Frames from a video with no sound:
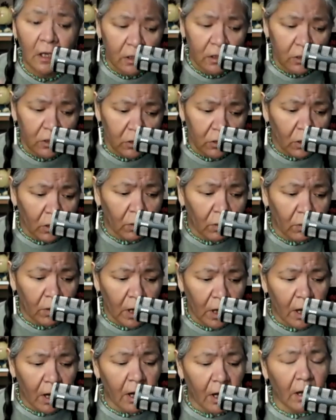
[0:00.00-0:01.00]

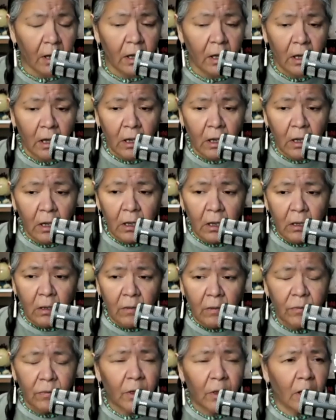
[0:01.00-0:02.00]

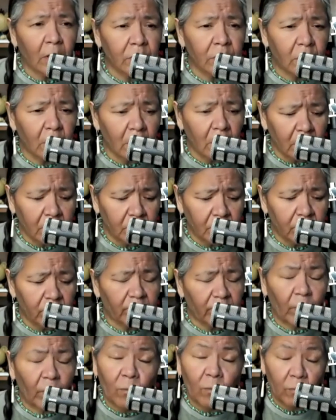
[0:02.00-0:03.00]
the
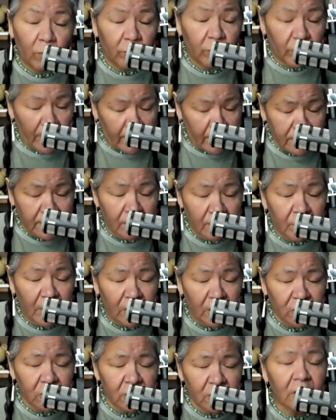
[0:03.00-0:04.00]
for, as I
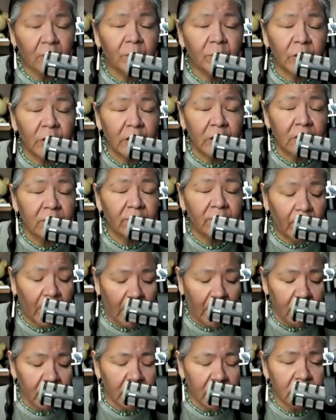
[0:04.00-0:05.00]
mentioned, the police
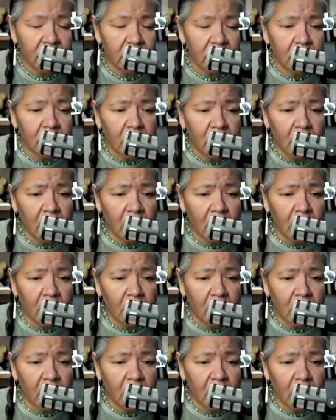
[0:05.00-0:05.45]
violence,